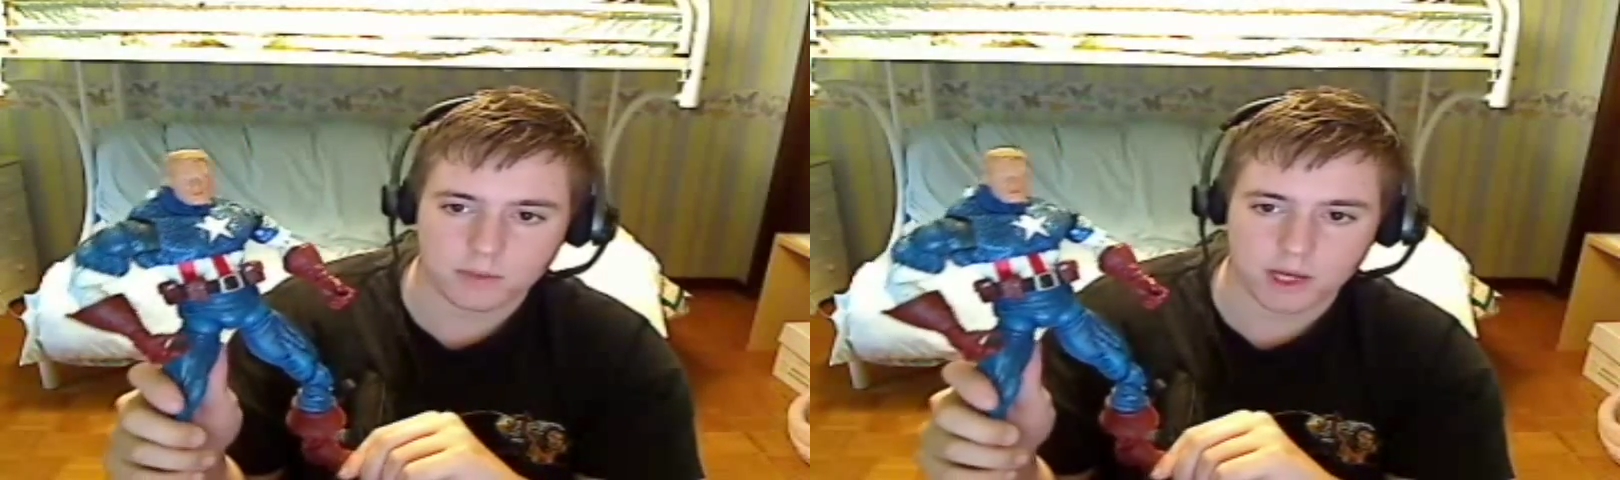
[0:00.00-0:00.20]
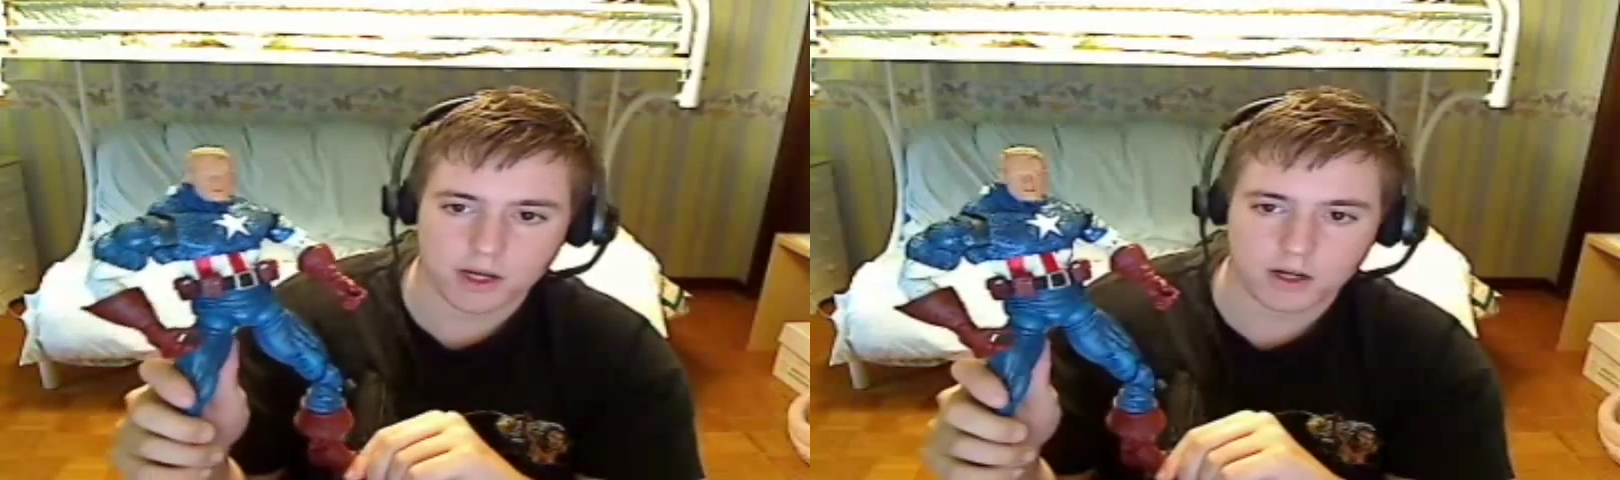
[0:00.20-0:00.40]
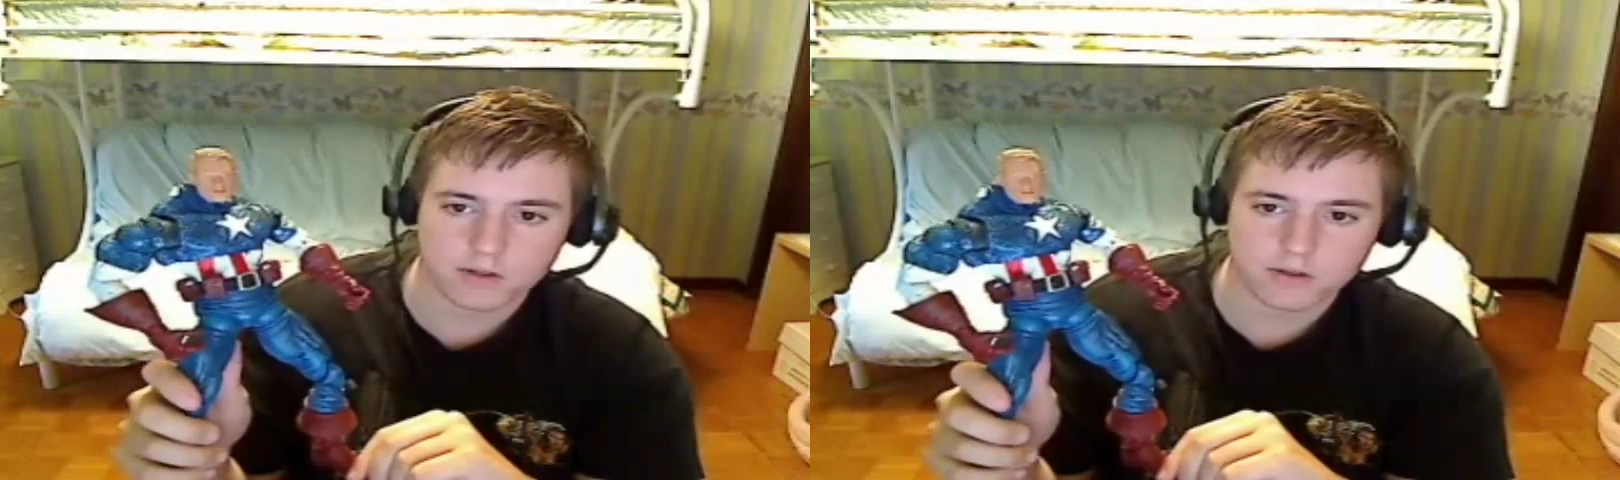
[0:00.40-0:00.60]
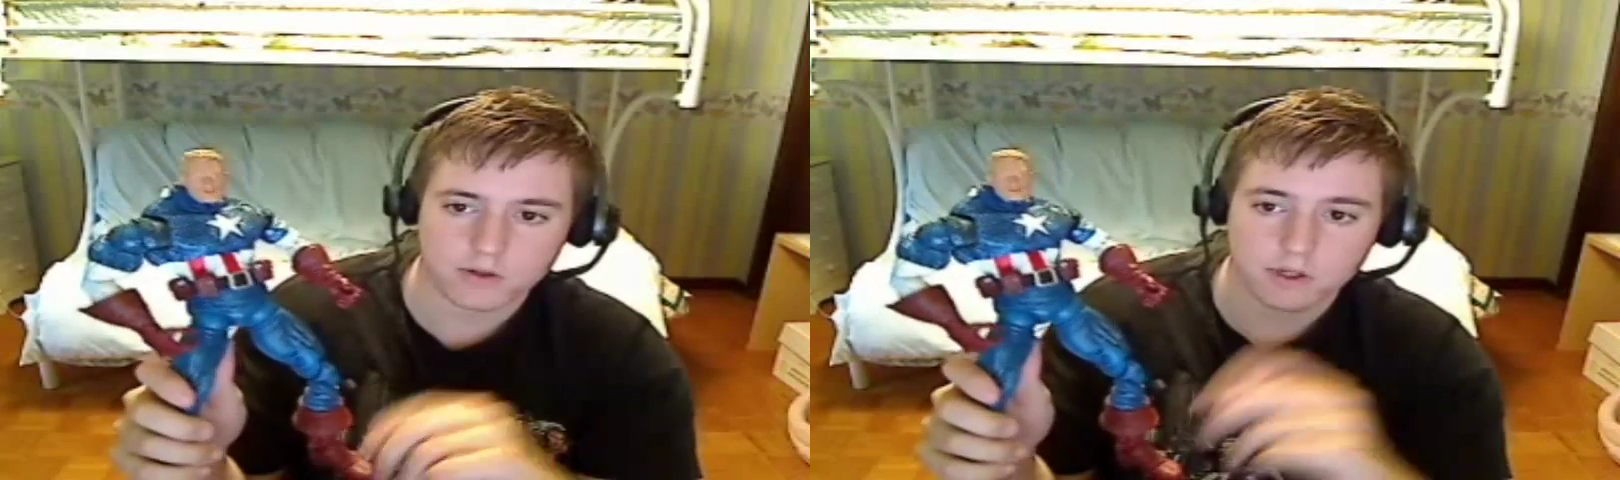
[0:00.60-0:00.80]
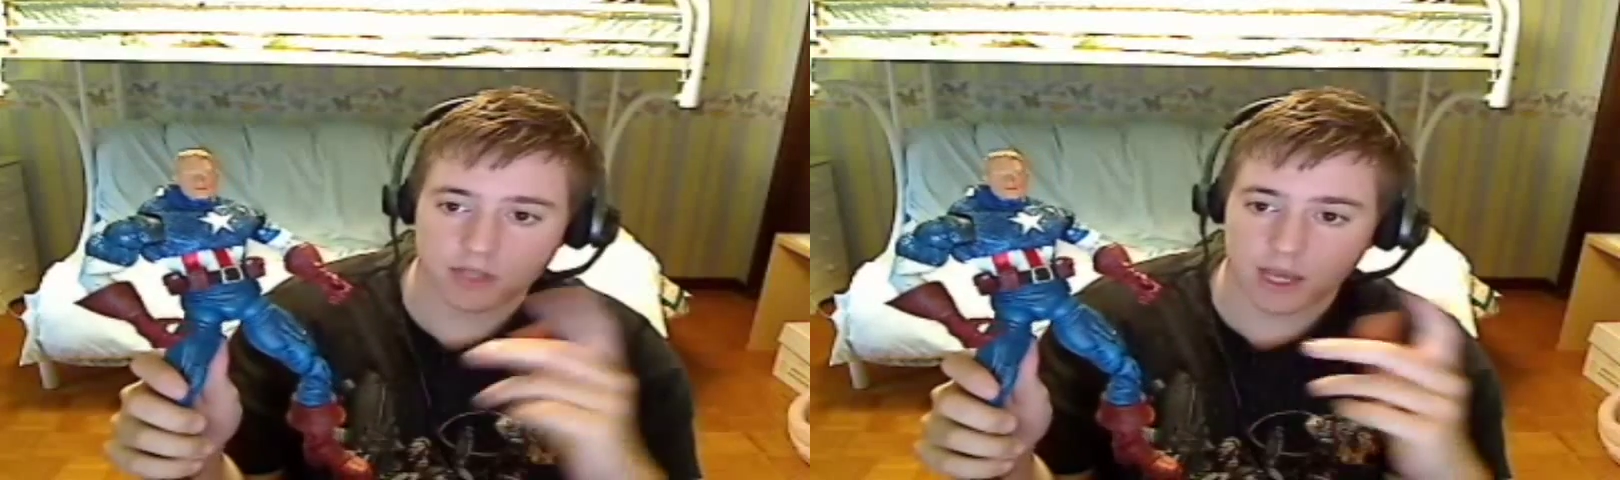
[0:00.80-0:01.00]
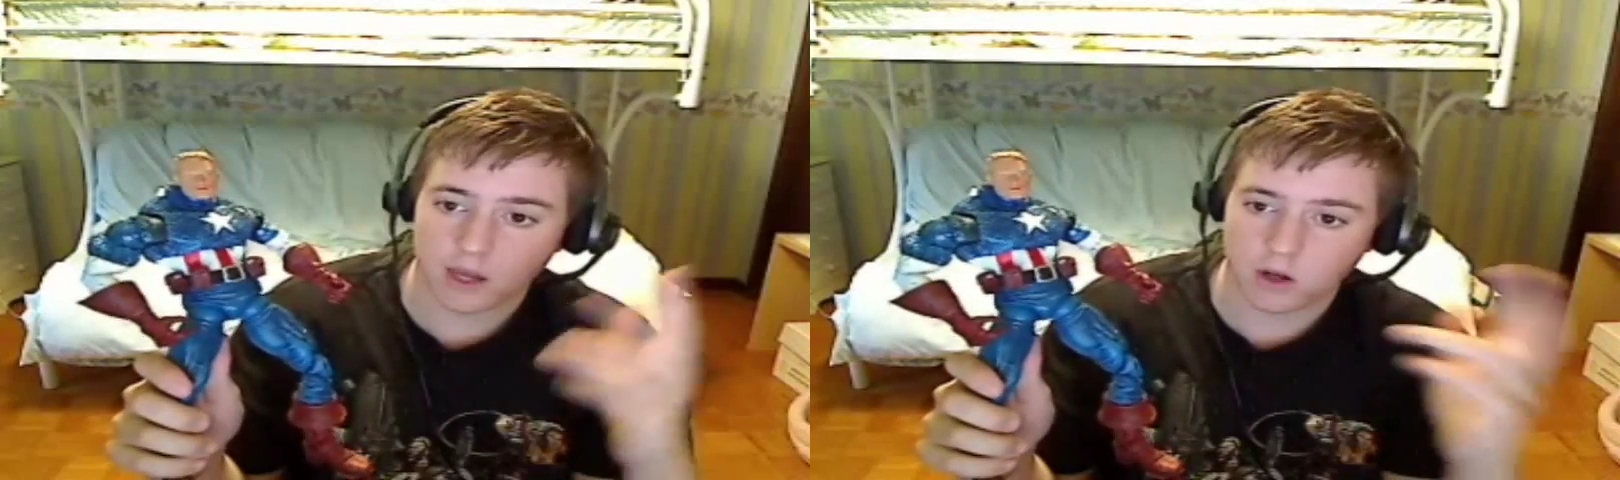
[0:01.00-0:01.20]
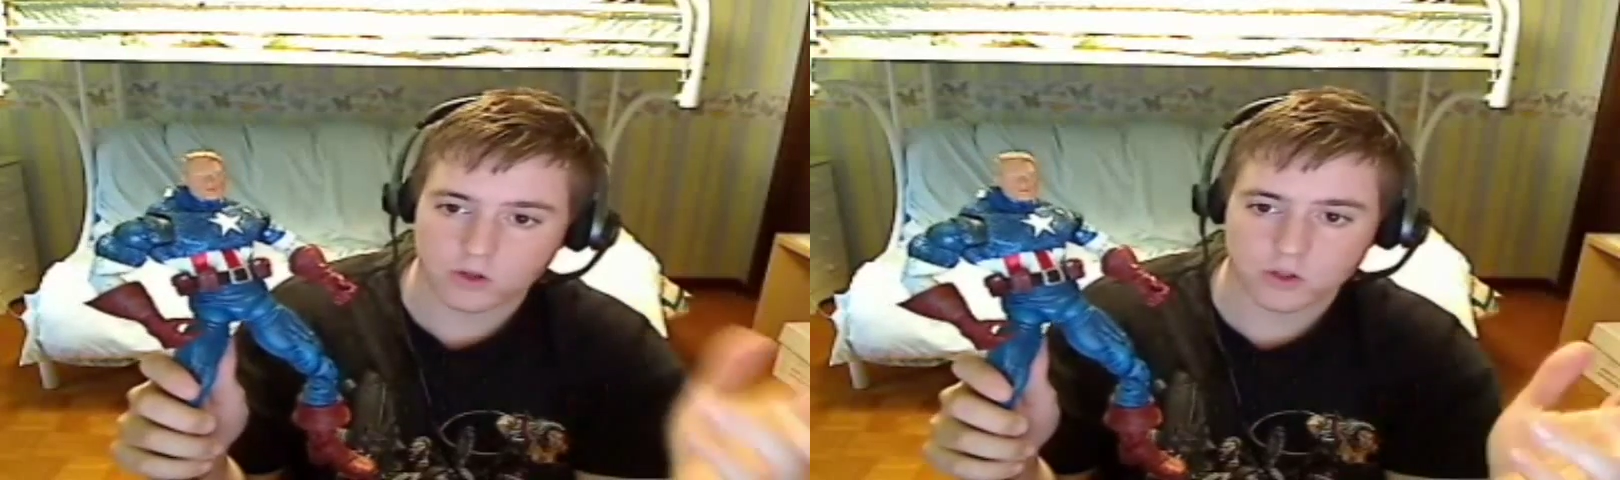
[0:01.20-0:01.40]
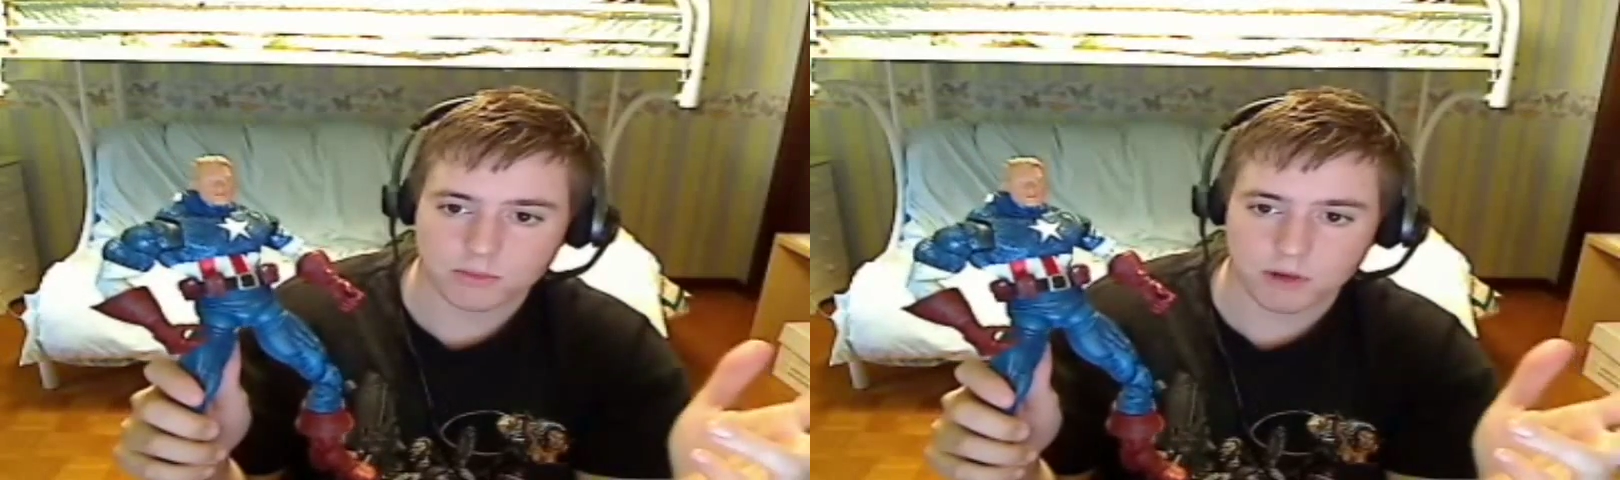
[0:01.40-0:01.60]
Icon series, and also